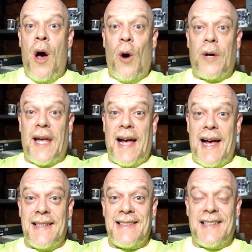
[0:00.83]
Okay,
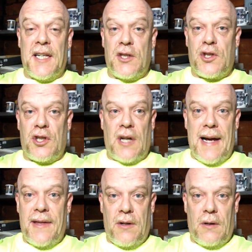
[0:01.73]
guys, it's
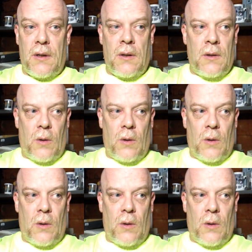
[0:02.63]
July 3rd,